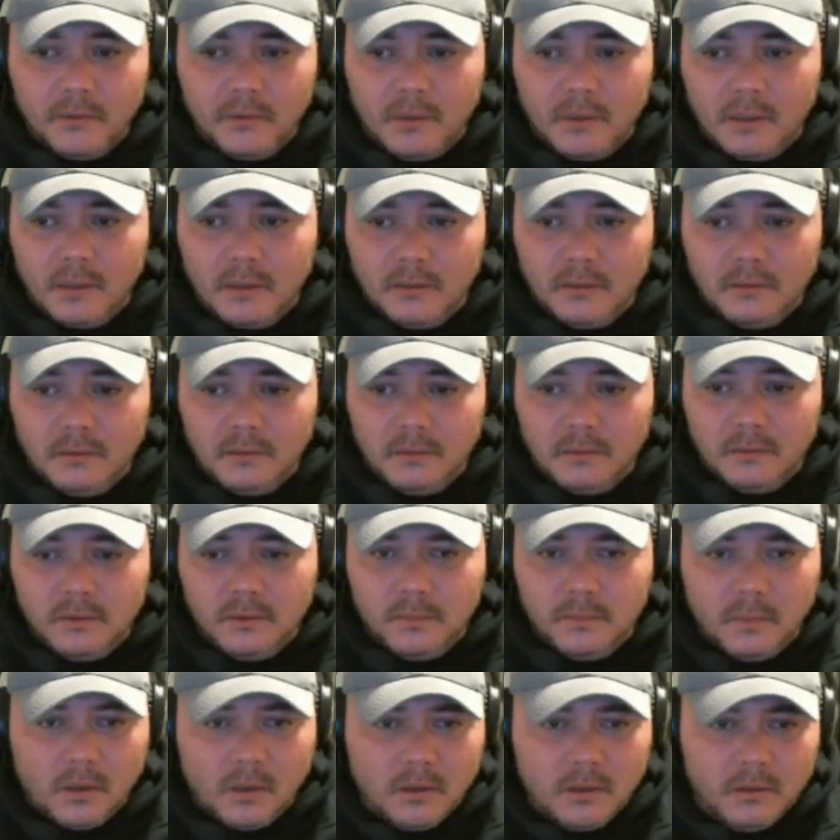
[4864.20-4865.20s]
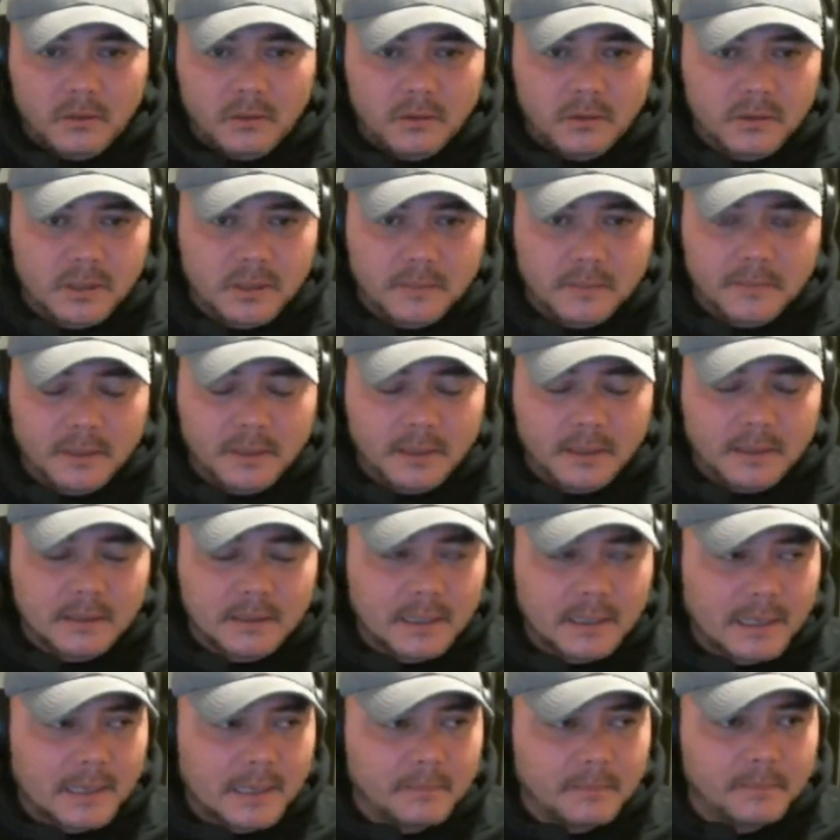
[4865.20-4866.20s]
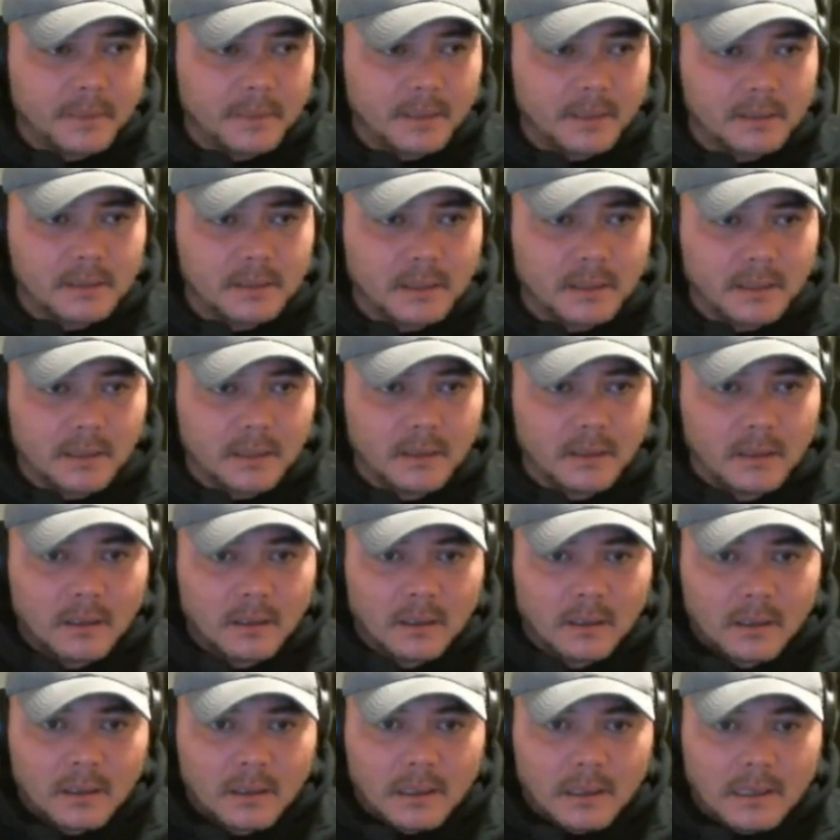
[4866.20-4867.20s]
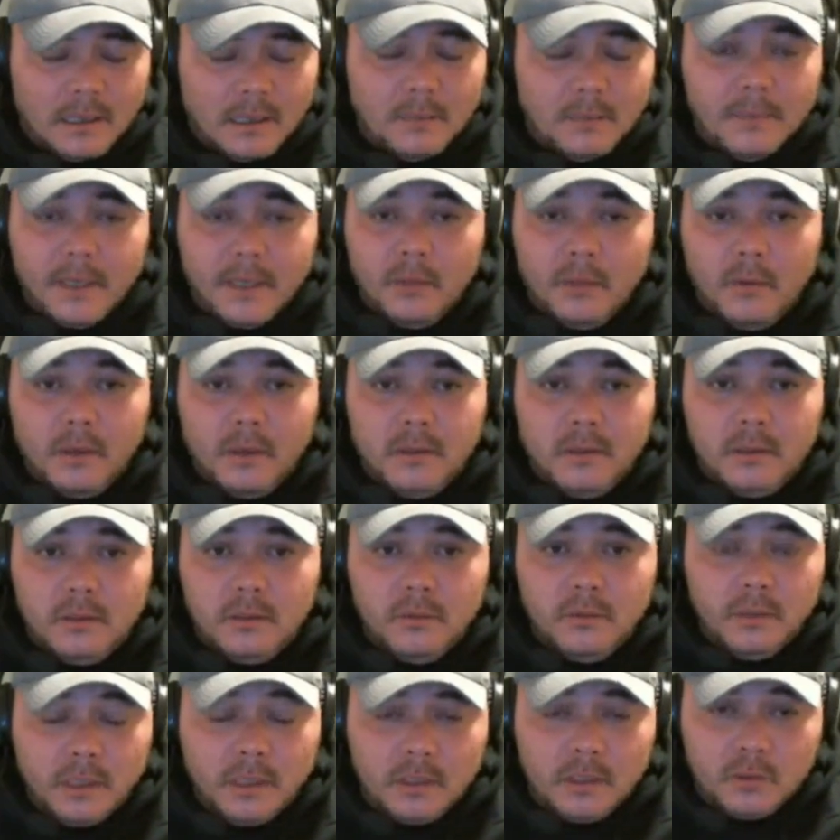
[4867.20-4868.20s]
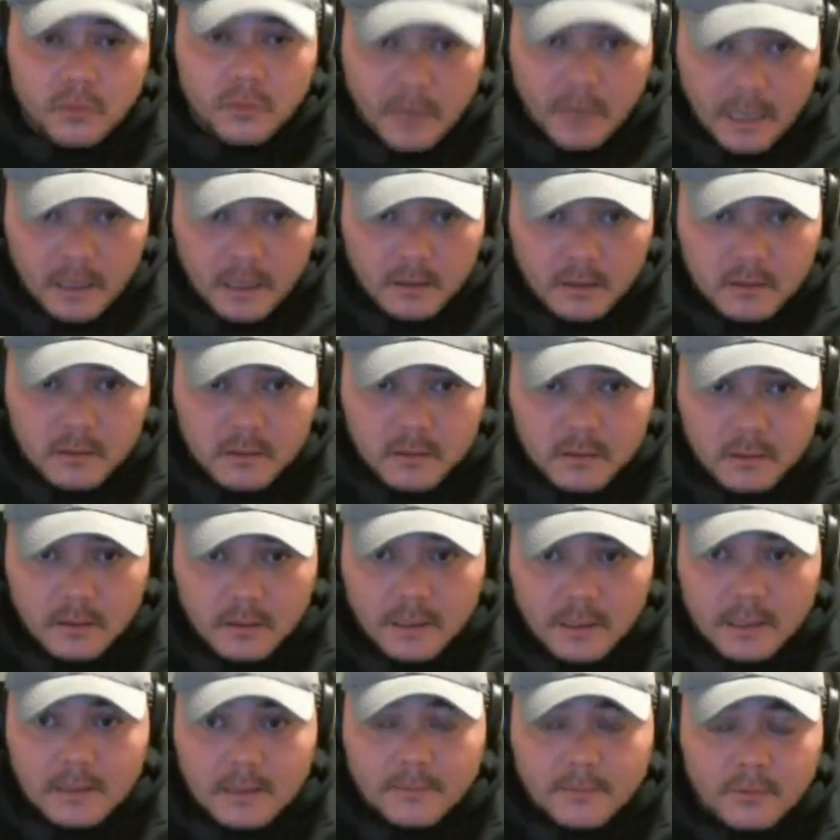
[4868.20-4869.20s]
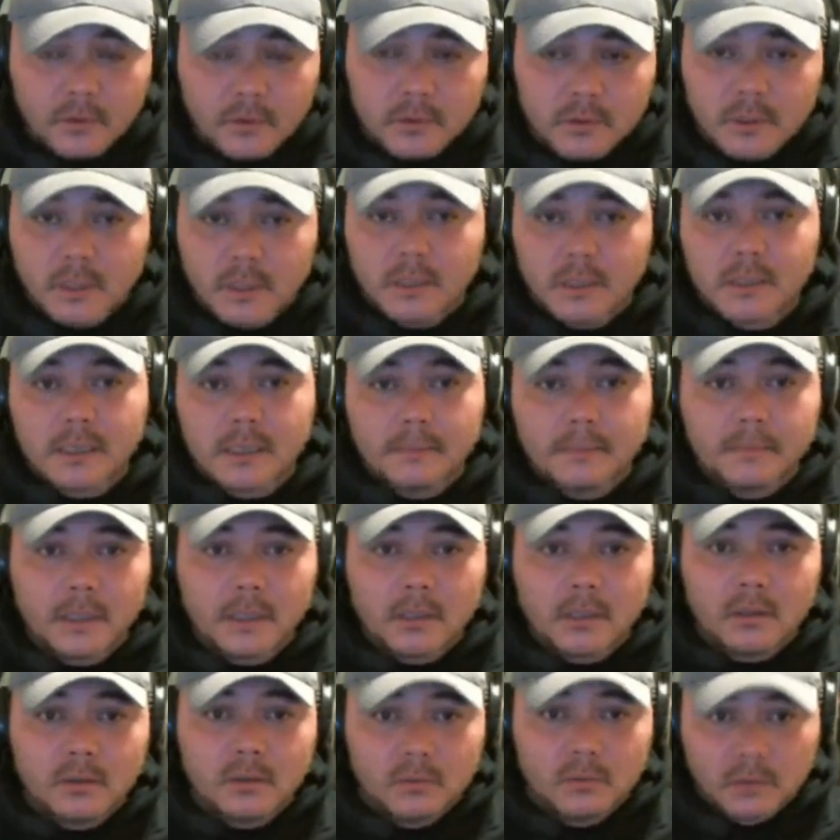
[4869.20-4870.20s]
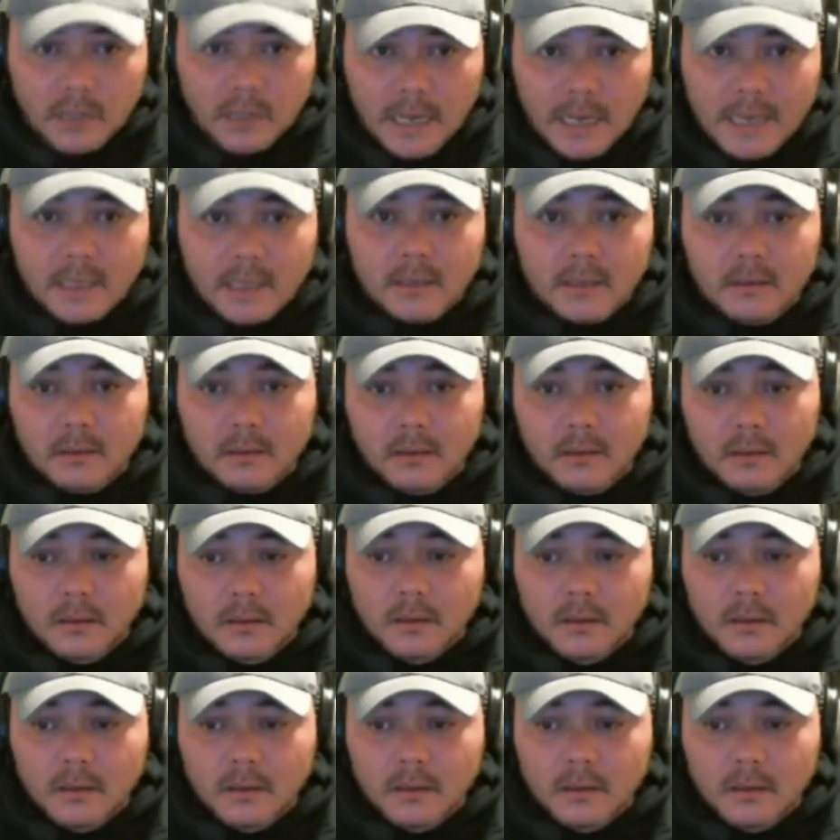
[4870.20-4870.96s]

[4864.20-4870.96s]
later on tomorrow or something like that. But anybody wants to do any trades, like if you see something you like